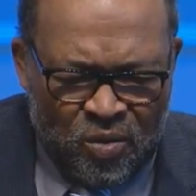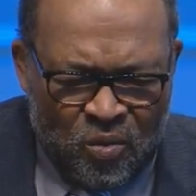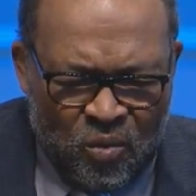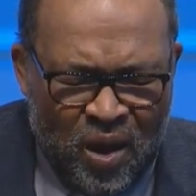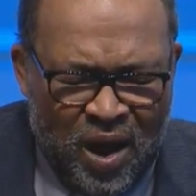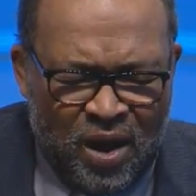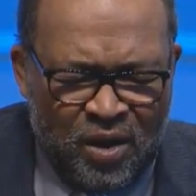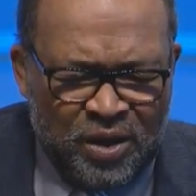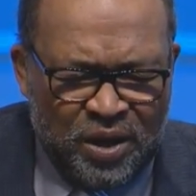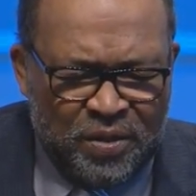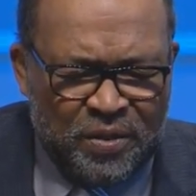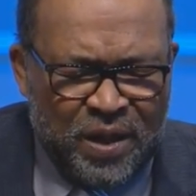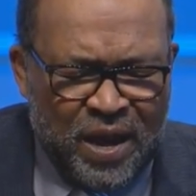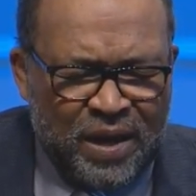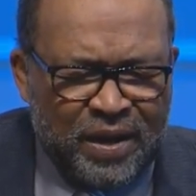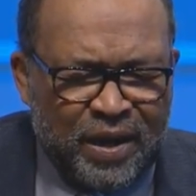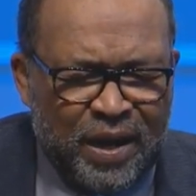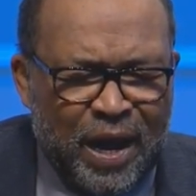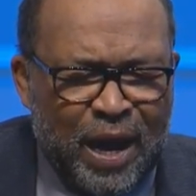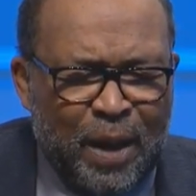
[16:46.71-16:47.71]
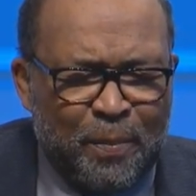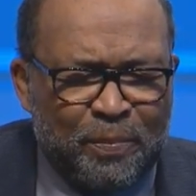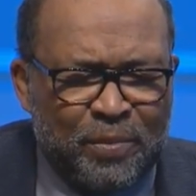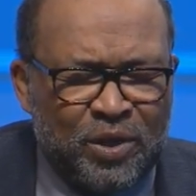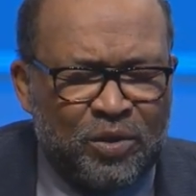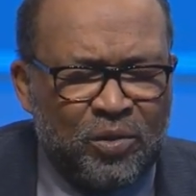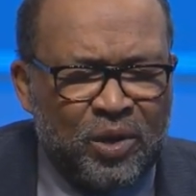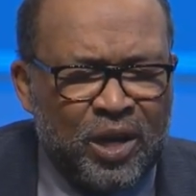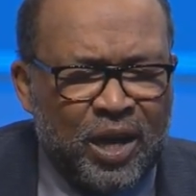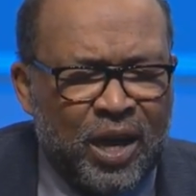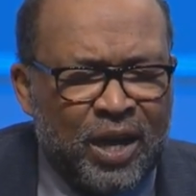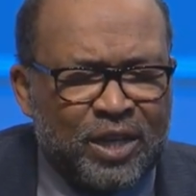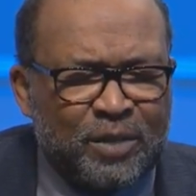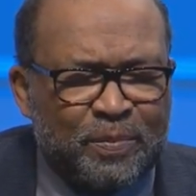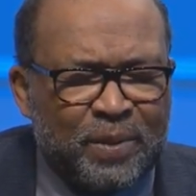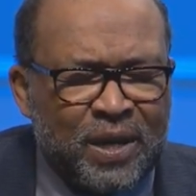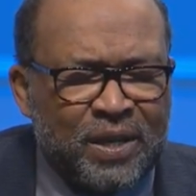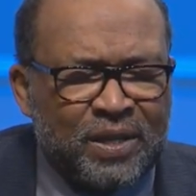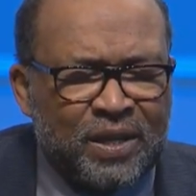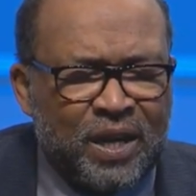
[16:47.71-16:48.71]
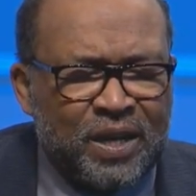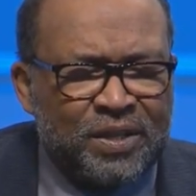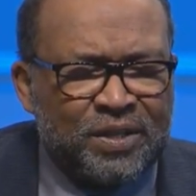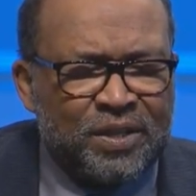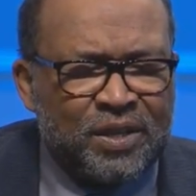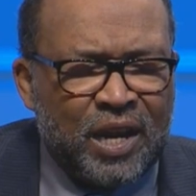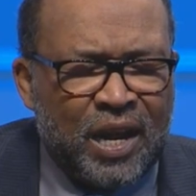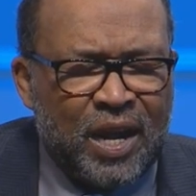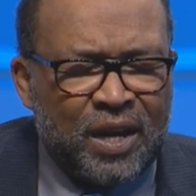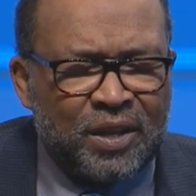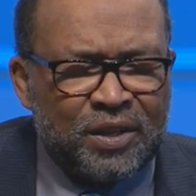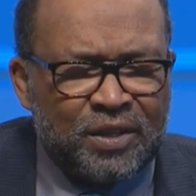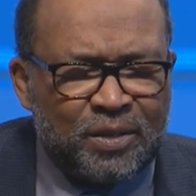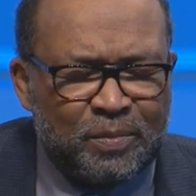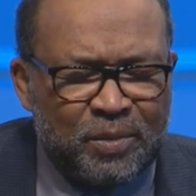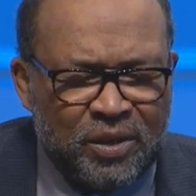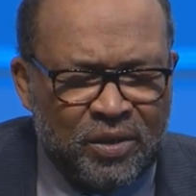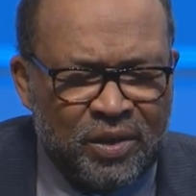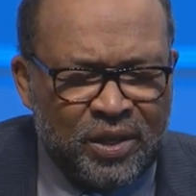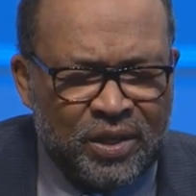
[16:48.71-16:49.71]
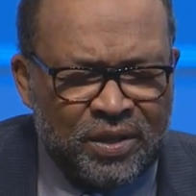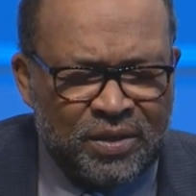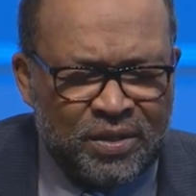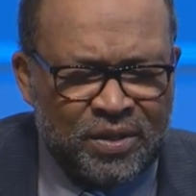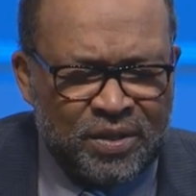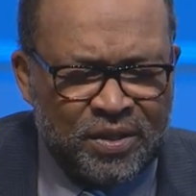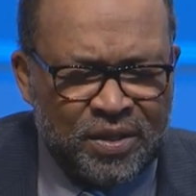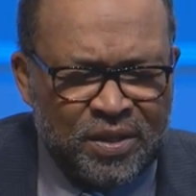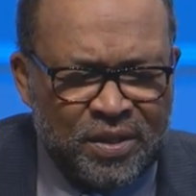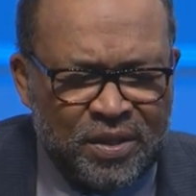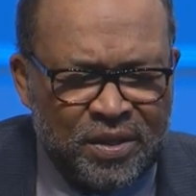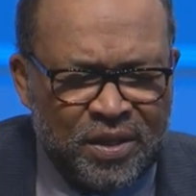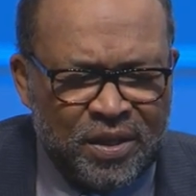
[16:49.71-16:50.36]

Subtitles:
while in that gap between expectation and experience.